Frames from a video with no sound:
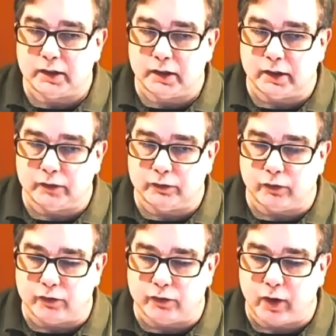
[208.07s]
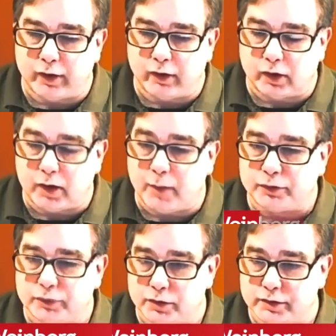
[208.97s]
see it drawing on a
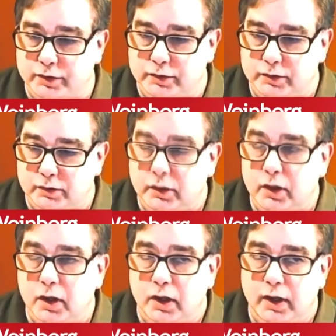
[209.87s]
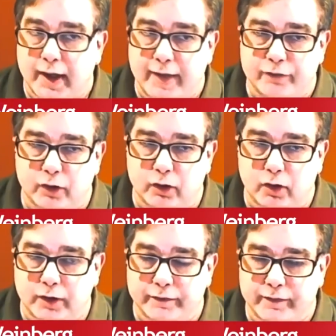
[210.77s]
couple sources. If
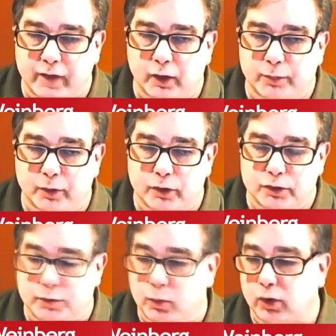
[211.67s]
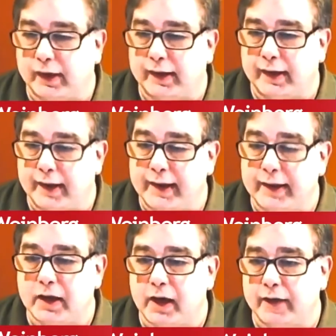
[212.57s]
you're a developer who's been working in
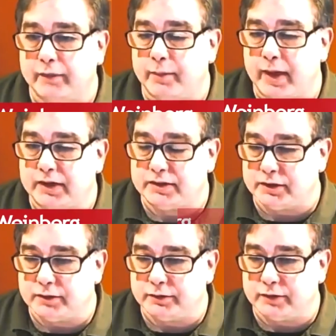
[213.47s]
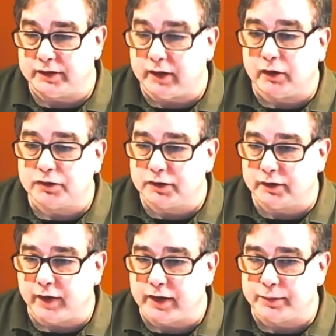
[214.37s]
any kind of embedded systems, intelligent
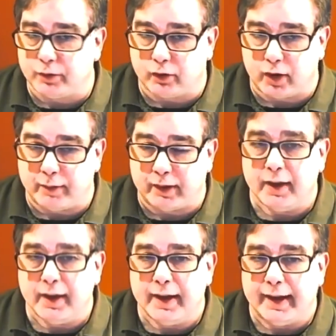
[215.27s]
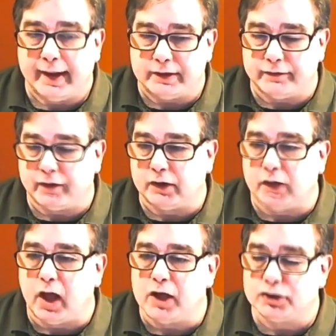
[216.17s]
device programming, it's a very
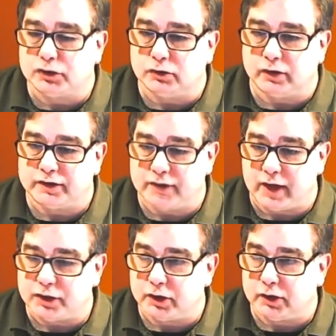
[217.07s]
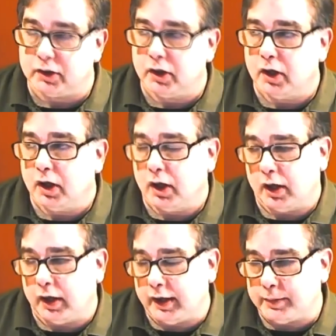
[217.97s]
logical extension.
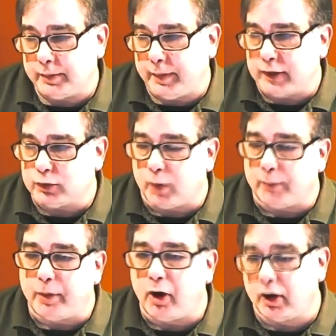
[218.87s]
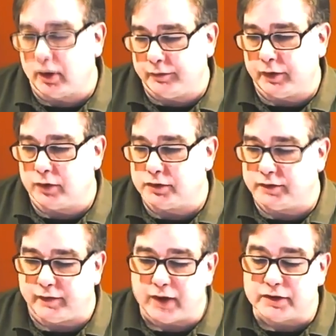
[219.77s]
It depends what part of those
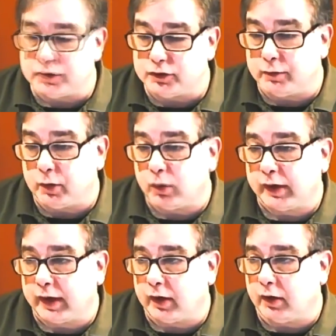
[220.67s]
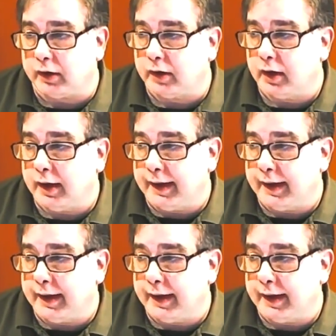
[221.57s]
devices you've been working on.